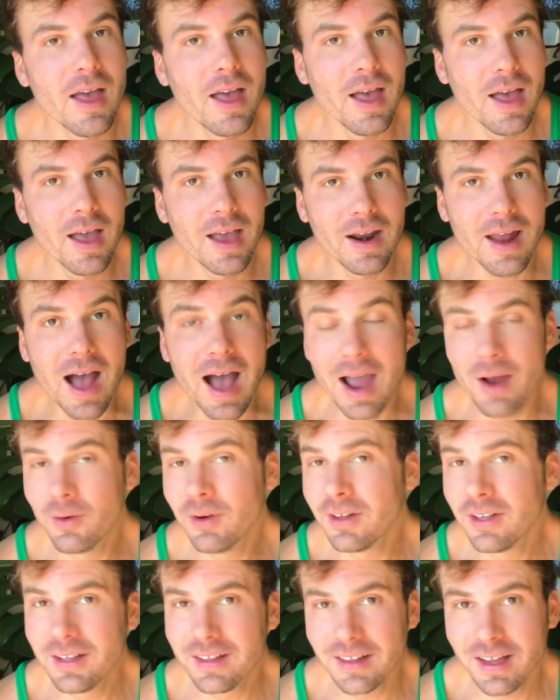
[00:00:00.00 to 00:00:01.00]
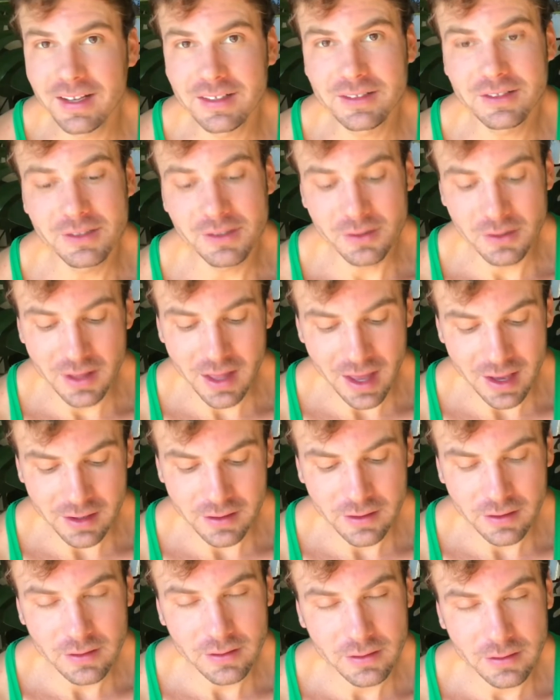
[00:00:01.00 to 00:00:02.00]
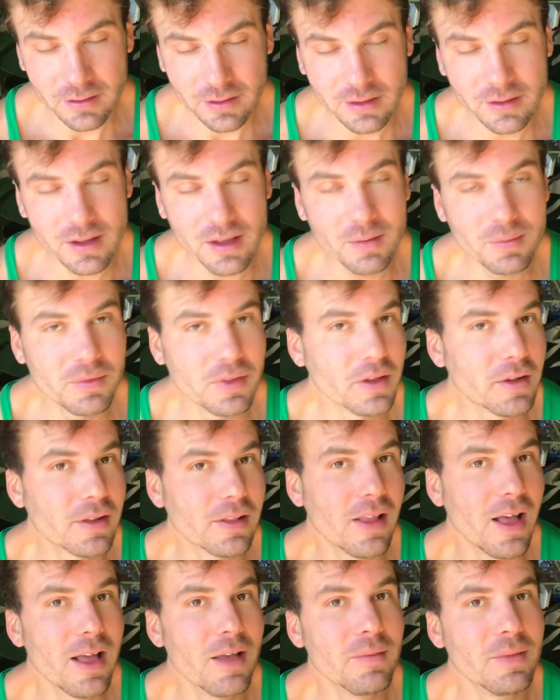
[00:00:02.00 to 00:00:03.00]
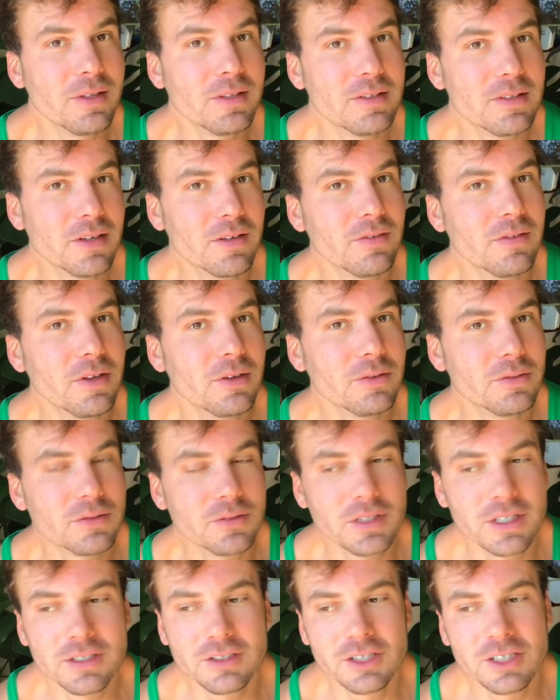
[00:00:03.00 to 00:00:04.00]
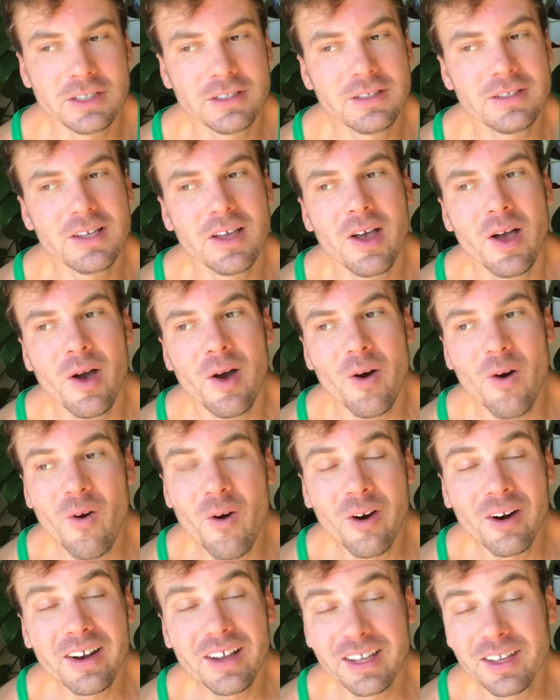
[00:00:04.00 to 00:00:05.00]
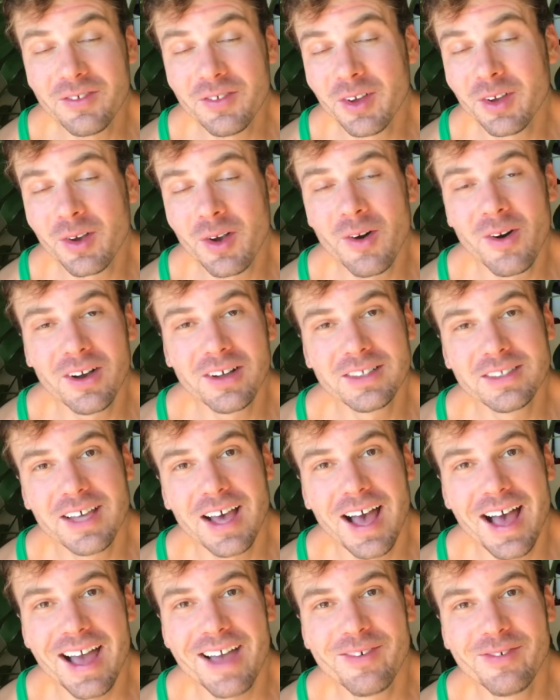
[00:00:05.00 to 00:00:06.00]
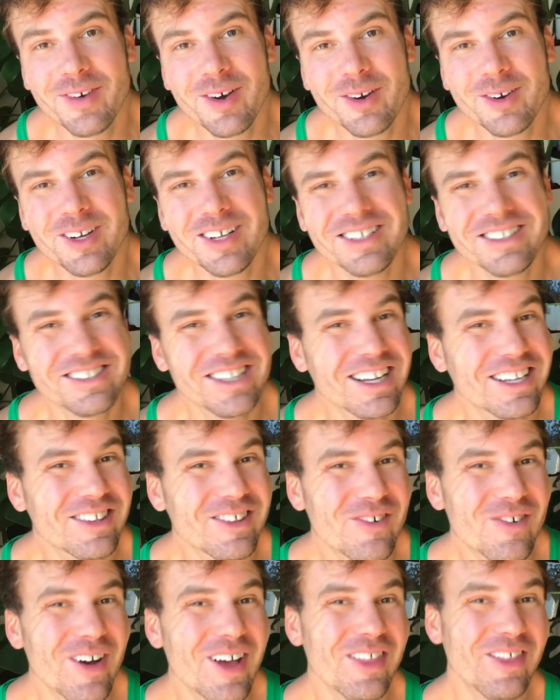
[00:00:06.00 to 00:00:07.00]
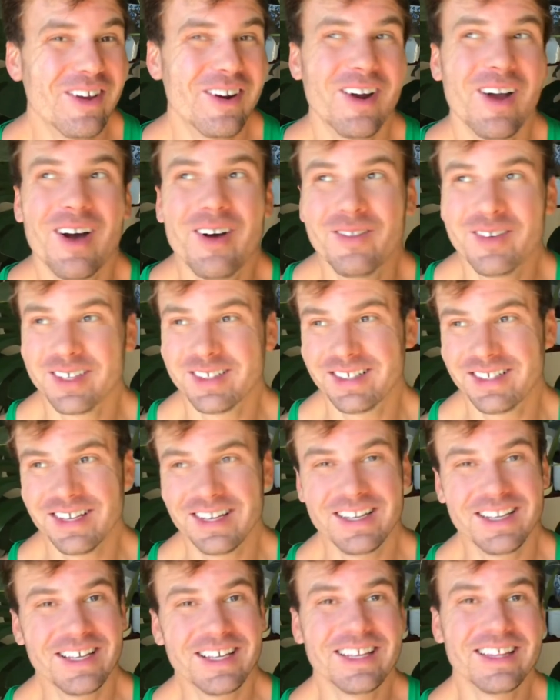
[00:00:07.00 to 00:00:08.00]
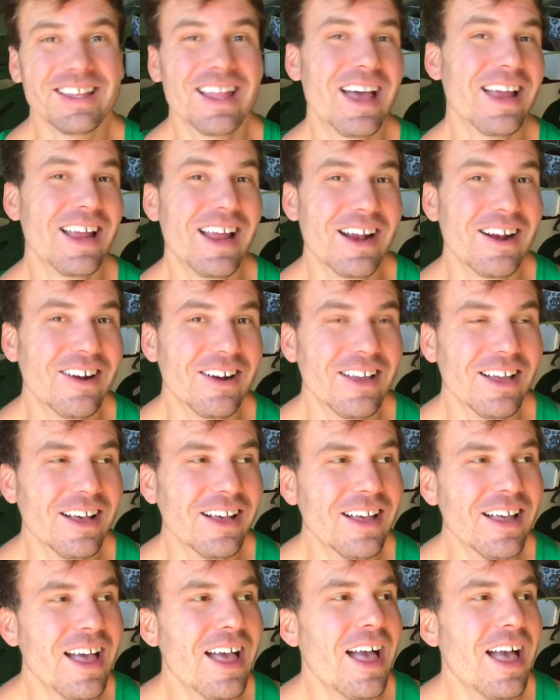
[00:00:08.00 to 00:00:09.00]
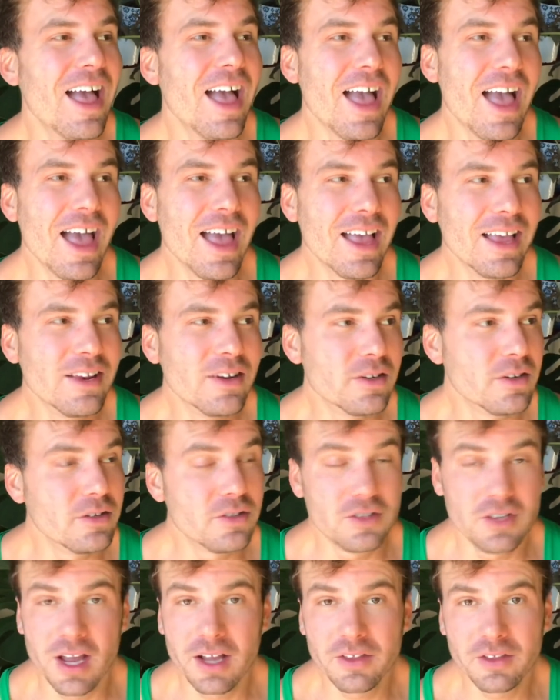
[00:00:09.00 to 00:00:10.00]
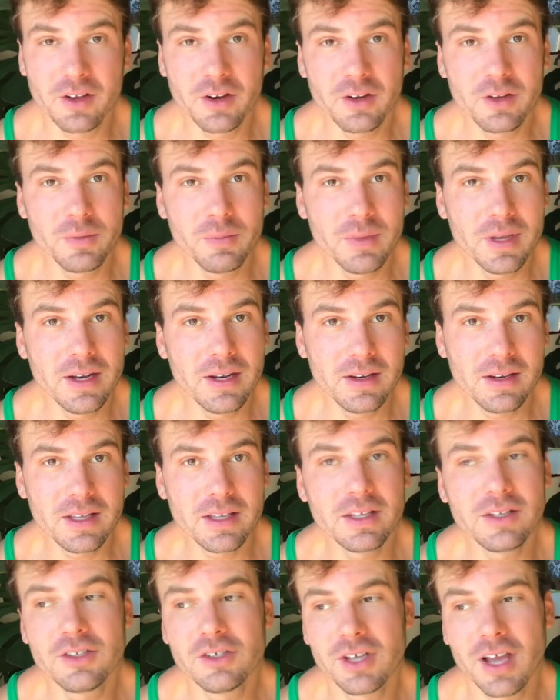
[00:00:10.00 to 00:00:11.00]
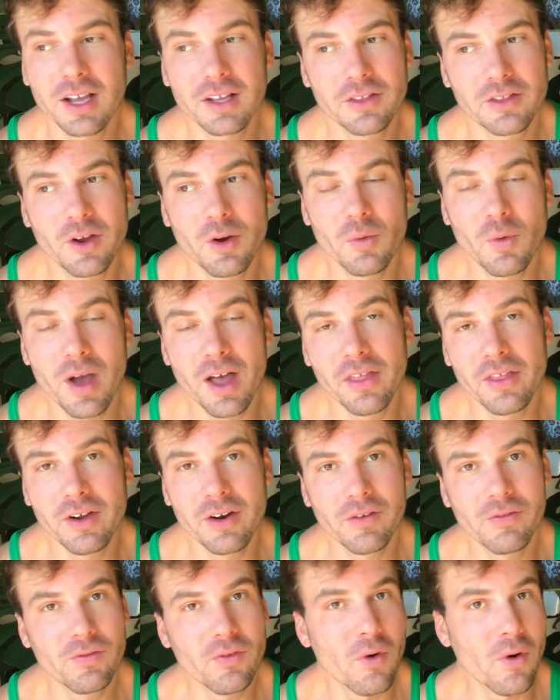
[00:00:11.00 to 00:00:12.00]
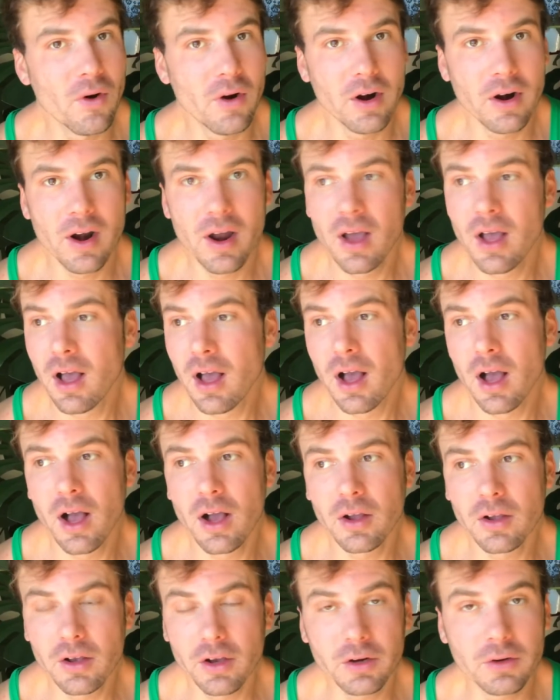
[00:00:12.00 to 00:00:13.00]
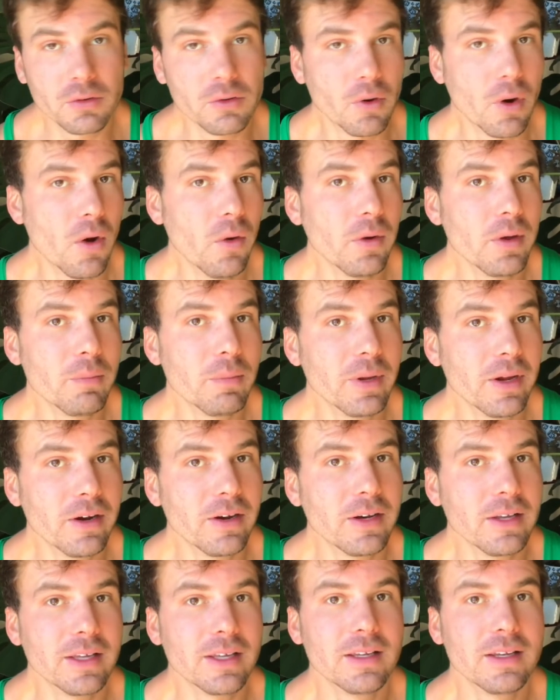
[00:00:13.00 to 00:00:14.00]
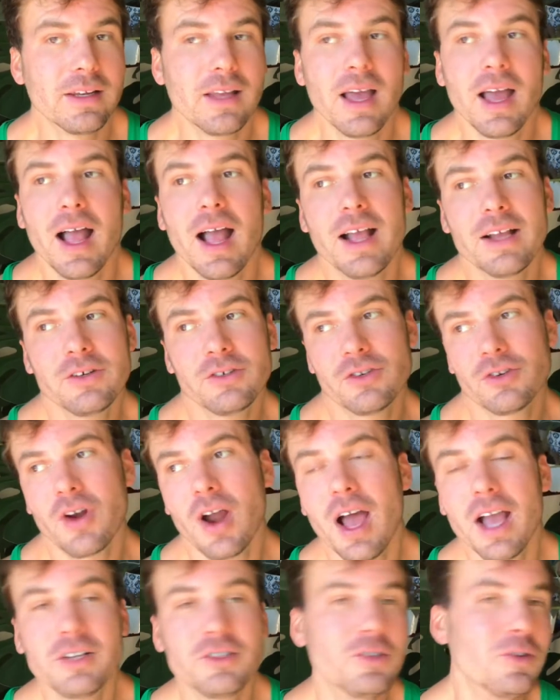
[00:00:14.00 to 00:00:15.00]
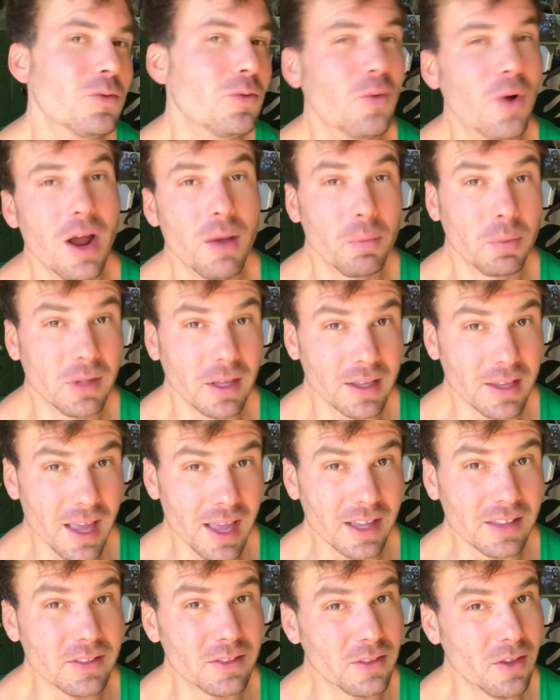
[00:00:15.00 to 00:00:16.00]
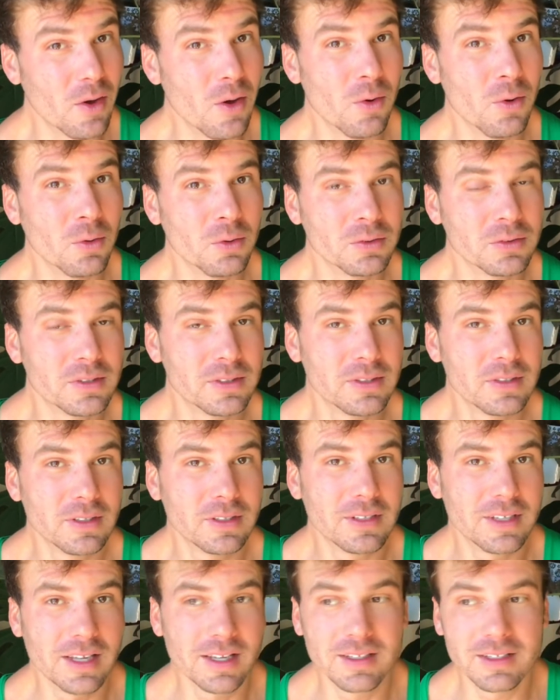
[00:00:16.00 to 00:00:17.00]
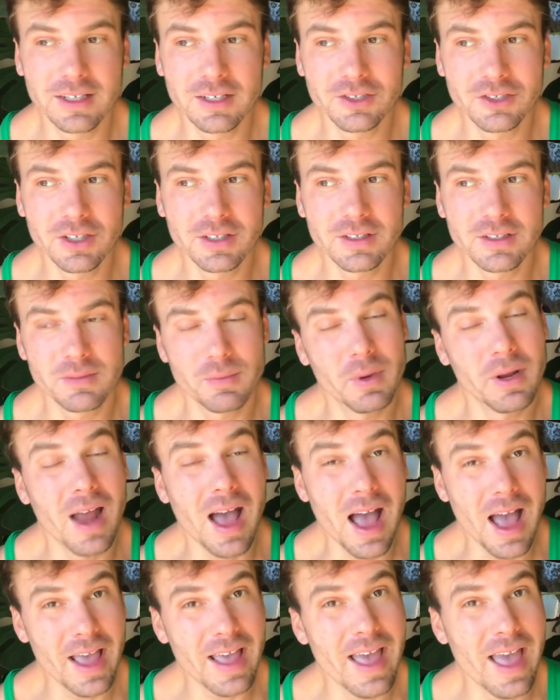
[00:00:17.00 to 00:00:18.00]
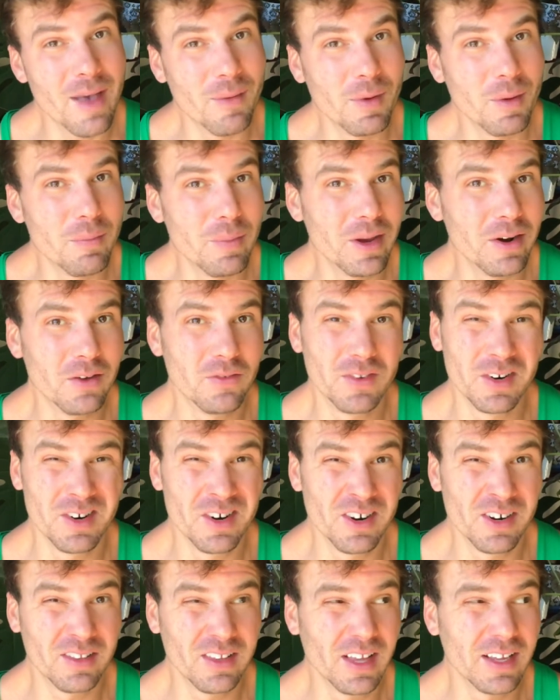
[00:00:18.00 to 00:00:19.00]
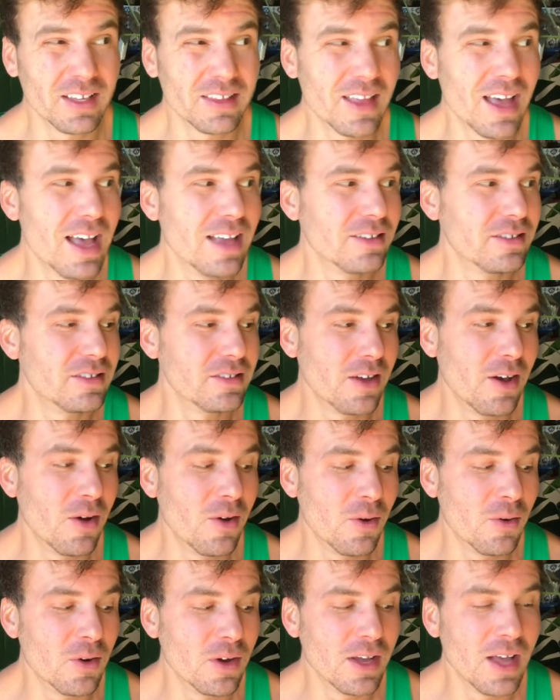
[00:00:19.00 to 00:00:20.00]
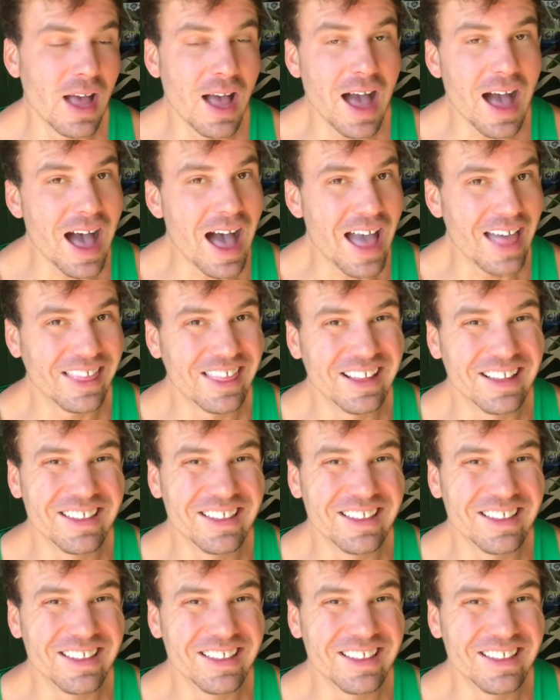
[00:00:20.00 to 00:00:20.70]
and I really like to then look up the climates of those regions or even go onto iPhone and check the weather of a city in that area and check their humidity, check their weather for a good growing period and try to replicate those conditions. But I am a bit of a nerd like that, so I think